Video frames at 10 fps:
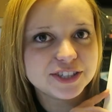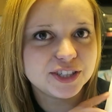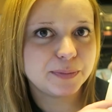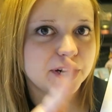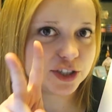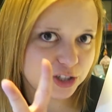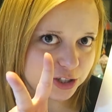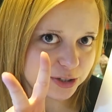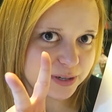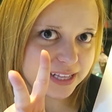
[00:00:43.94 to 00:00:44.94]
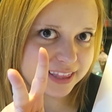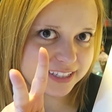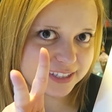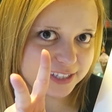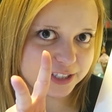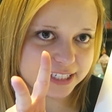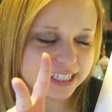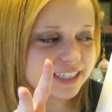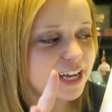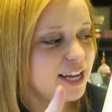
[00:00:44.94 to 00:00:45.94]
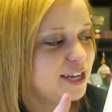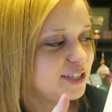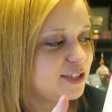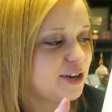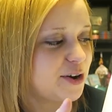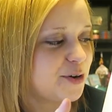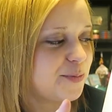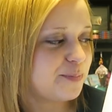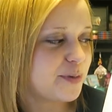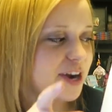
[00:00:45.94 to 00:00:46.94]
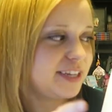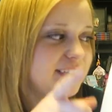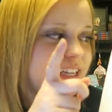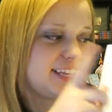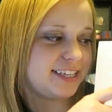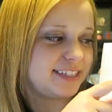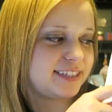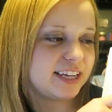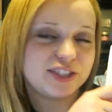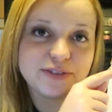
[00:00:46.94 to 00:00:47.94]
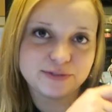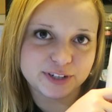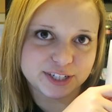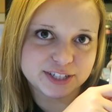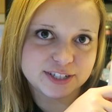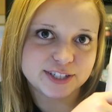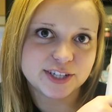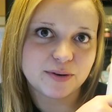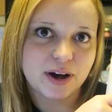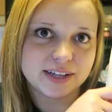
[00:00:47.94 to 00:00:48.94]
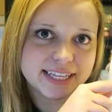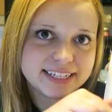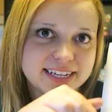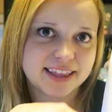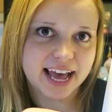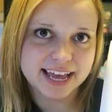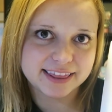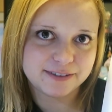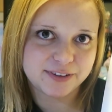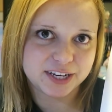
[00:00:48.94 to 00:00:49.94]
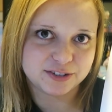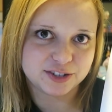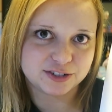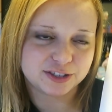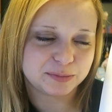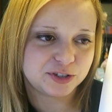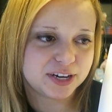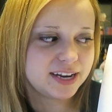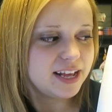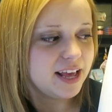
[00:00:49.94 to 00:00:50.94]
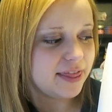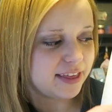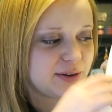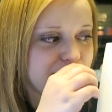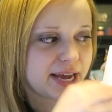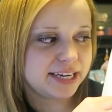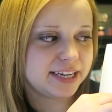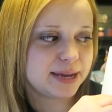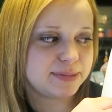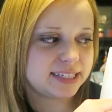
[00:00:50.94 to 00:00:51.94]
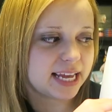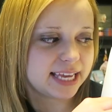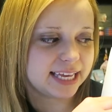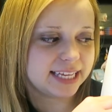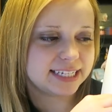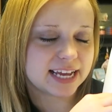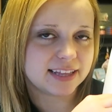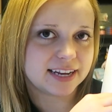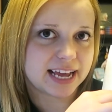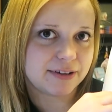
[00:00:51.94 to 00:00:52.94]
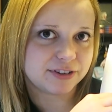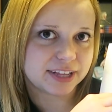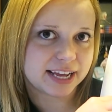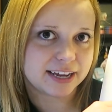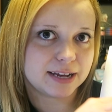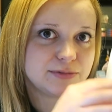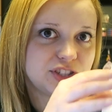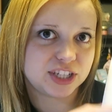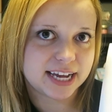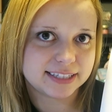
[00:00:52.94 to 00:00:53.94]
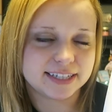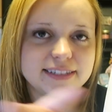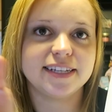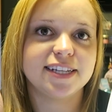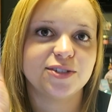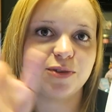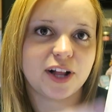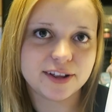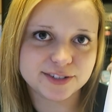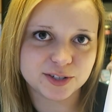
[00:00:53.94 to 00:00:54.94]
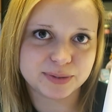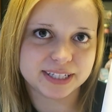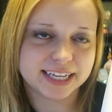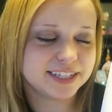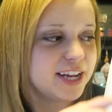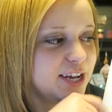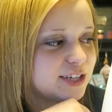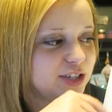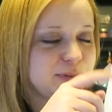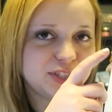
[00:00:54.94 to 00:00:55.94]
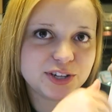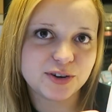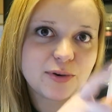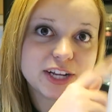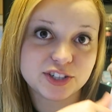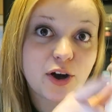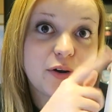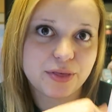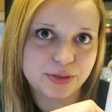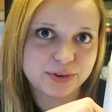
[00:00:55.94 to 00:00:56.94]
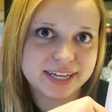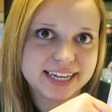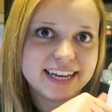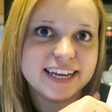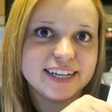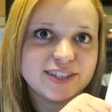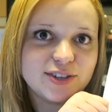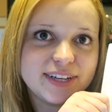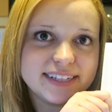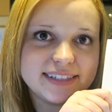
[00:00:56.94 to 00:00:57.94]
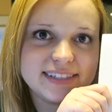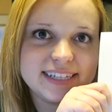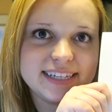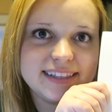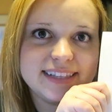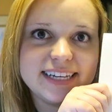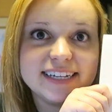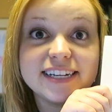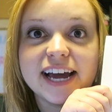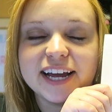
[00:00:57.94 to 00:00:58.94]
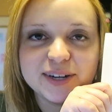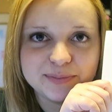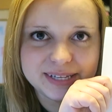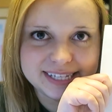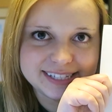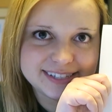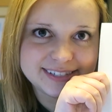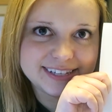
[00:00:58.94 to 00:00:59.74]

actually part two in this series. So Mark did his section first, so I'll link to that in the video description. Then mine comes second, and then after that comes Jazz's. His will also be linked. So be sure to watch all three so you can see the entire piece